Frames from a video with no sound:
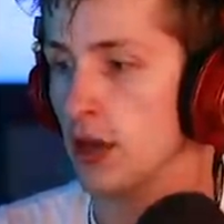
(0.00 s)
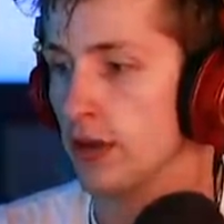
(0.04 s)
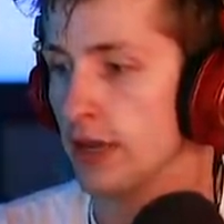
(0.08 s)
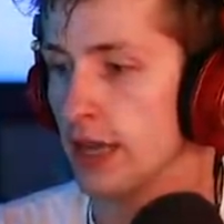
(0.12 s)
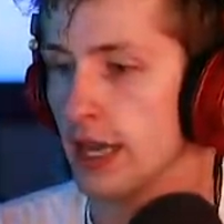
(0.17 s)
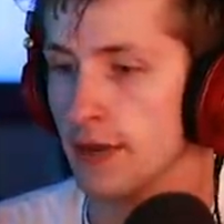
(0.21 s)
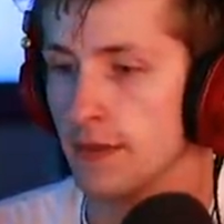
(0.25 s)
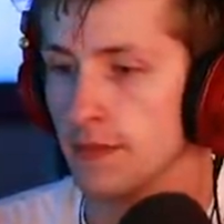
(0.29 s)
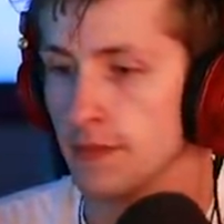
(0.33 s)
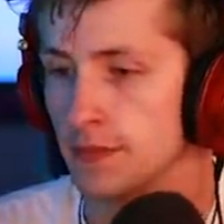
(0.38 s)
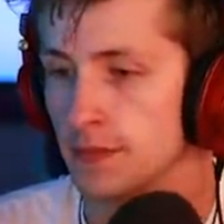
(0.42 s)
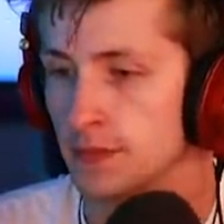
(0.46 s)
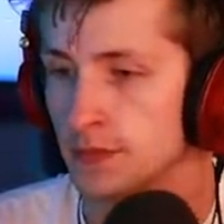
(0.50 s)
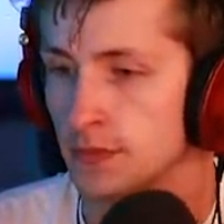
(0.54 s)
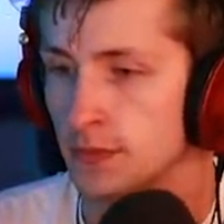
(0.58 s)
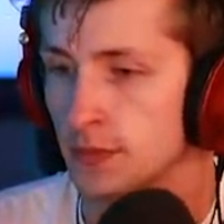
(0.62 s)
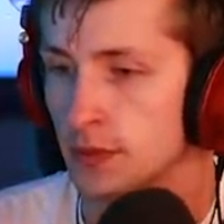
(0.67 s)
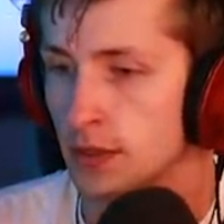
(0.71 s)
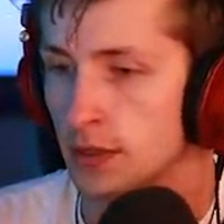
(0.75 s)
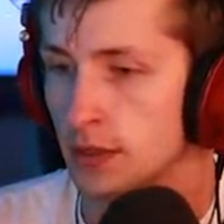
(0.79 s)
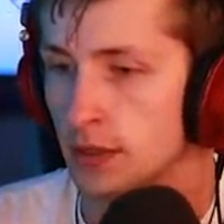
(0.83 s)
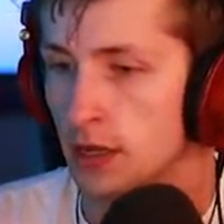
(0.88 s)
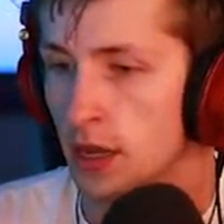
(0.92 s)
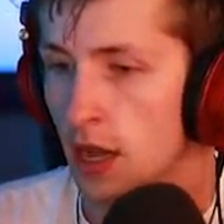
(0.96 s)
Okay.
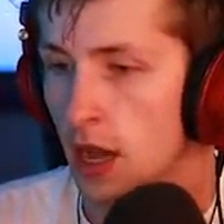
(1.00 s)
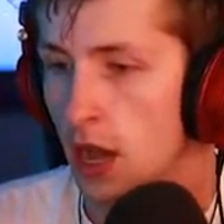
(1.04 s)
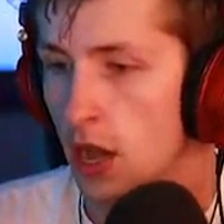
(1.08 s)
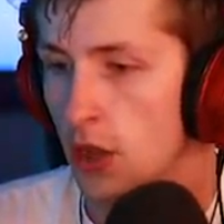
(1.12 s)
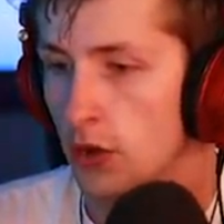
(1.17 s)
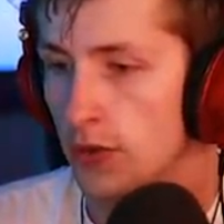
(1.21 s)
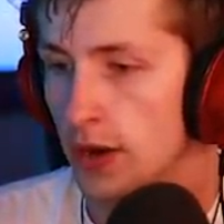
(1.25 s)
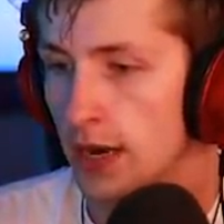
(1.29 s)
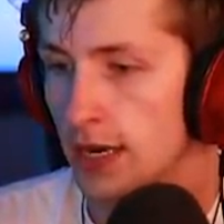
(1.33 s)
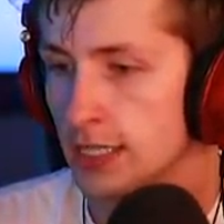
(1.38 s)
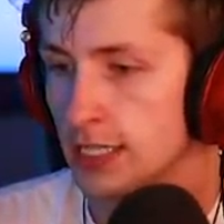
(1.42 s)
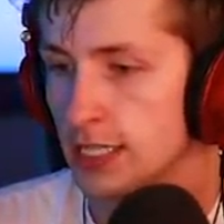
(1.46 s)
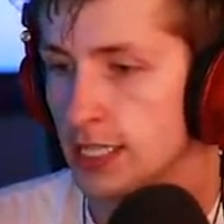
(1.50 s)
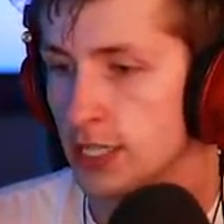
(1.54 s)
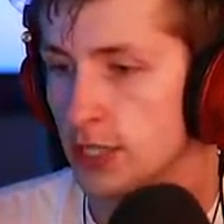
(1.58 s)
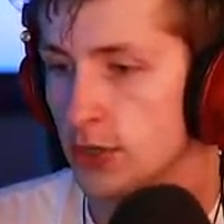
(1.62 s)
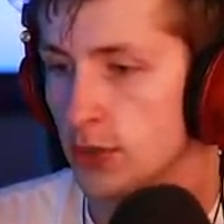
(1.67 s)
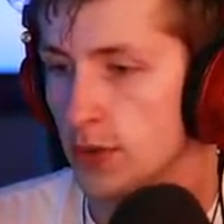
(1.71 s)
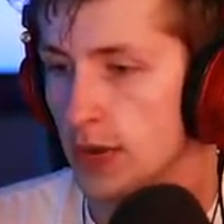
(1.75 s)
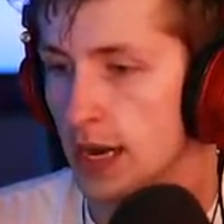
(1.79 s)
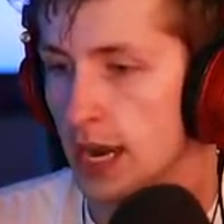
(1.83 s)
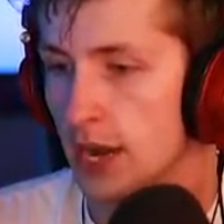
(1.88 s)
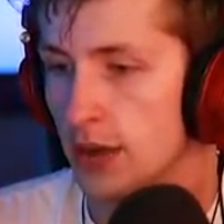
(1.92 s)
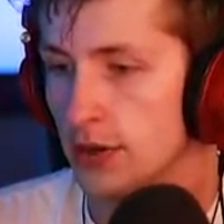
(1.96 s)
All right, see
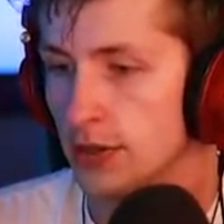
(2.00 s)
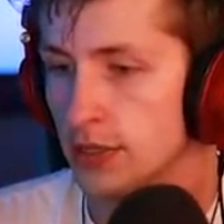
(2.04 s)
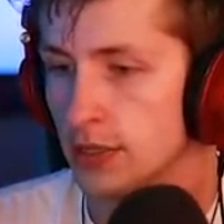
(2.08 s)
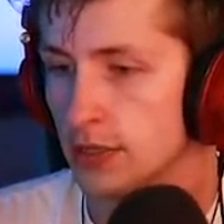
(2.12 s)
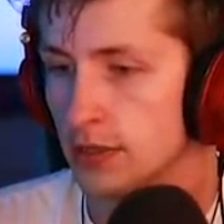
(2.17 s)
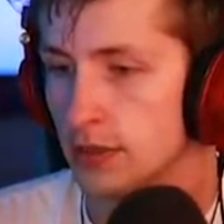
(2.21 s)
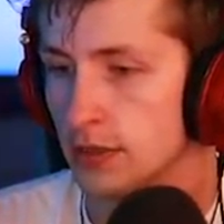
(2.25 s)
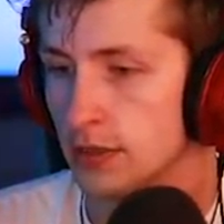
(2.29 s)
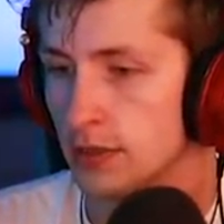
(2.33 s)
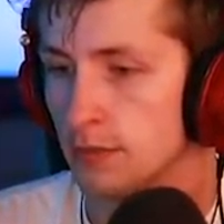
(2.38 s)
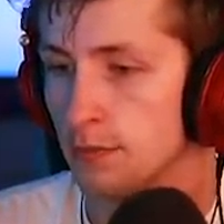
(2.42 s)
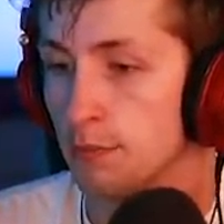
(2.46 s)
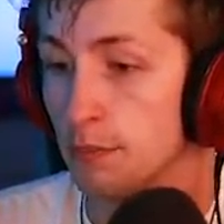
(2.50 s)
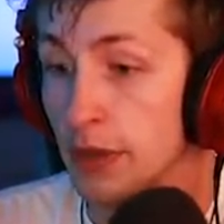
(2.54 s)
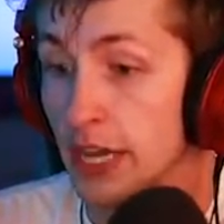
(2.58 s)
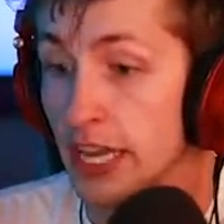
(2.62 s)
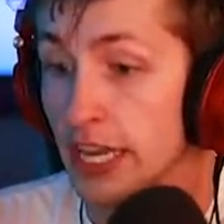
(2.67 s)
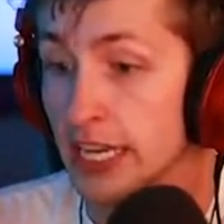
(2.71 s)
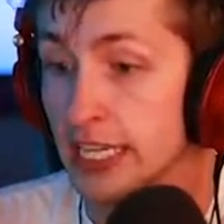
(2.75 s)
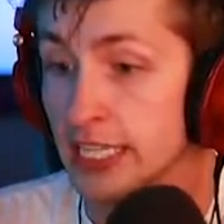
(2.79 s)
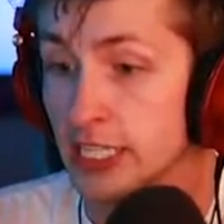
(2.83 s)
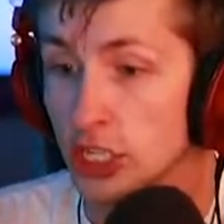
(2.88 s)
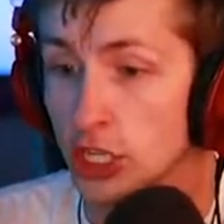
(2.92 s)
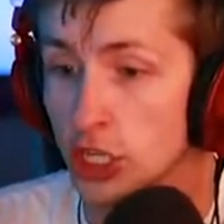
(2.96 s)
you around.
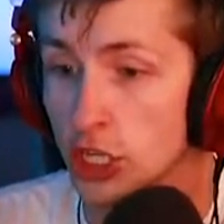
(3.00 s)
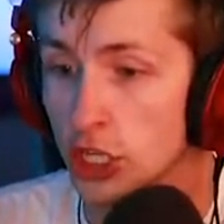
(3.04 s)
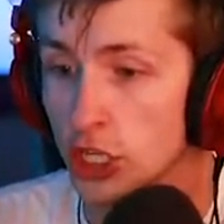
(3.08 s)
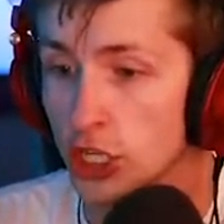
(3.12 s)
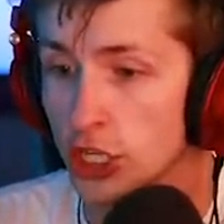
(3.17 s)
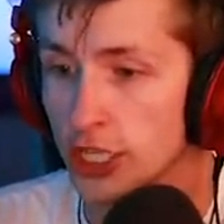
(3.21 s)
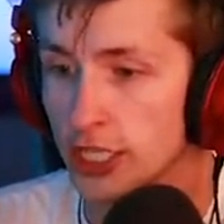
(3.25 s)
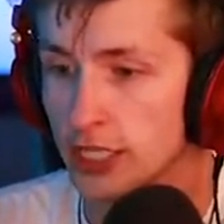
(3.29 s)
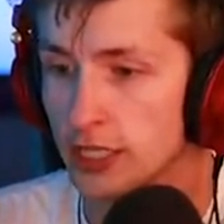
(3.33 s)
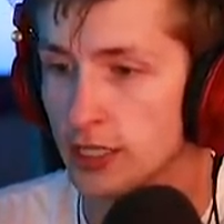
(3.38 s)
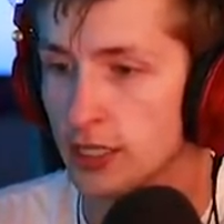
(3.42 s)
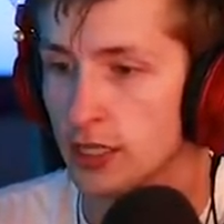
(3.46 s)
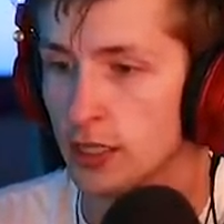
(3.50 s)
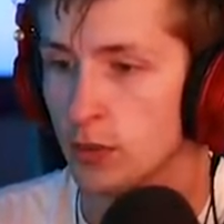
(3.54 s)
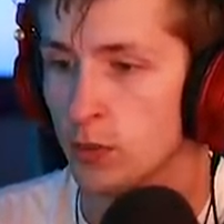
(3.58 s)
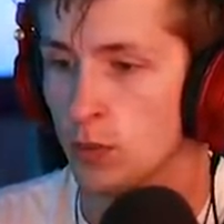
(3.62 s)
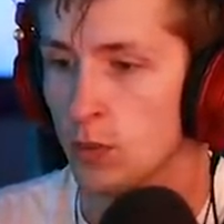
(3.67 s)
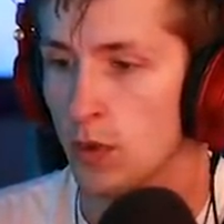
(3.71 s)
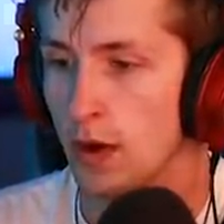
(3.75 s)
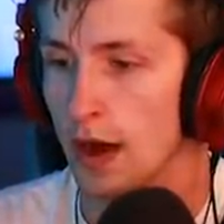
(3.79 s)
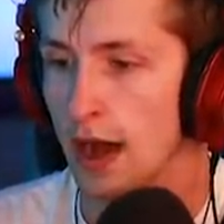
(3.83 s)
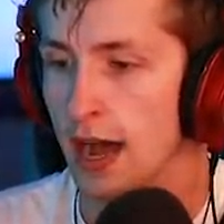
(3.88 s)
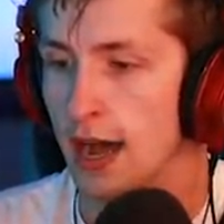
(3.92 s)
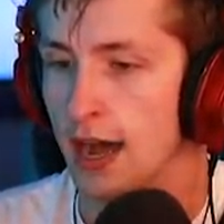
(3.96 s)
Big T.
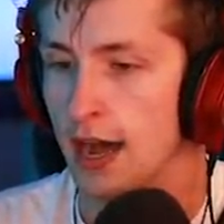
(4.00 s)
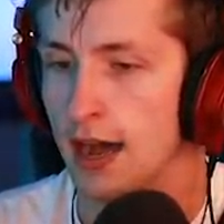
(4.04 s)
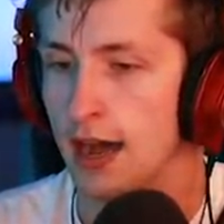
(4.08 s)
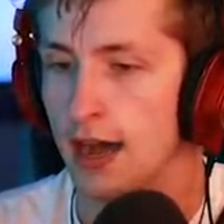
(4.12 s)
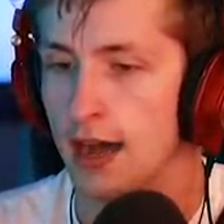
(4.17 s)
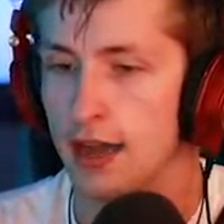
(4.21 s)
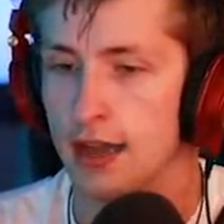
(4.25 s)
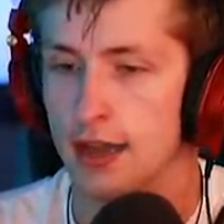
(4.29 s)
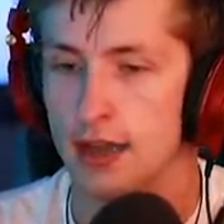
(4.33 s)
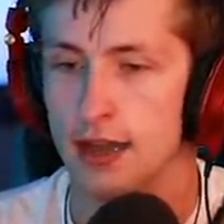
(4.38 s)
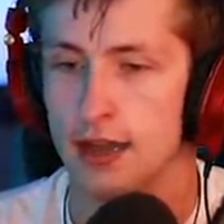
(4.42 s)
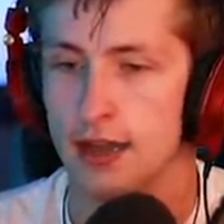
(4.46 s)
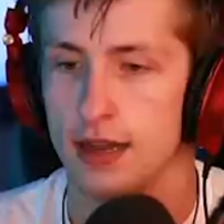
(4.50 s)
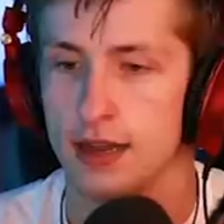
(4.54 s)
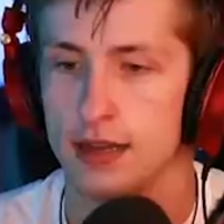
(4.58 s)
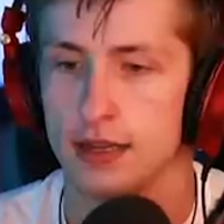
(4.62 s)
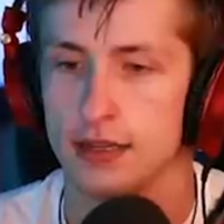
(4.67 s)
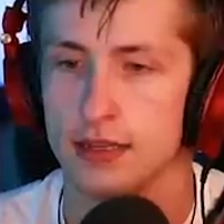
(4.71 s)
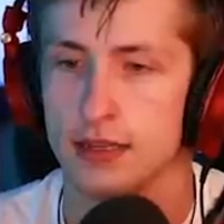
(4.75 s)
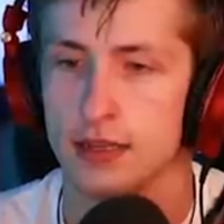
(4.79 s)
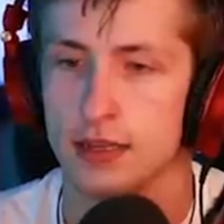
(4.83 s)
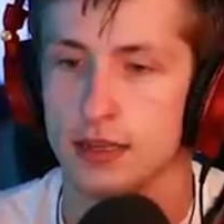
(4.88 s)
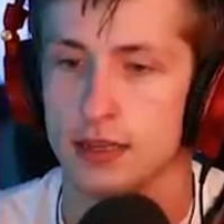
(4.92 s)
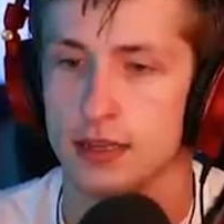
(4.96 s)
Mwahaha.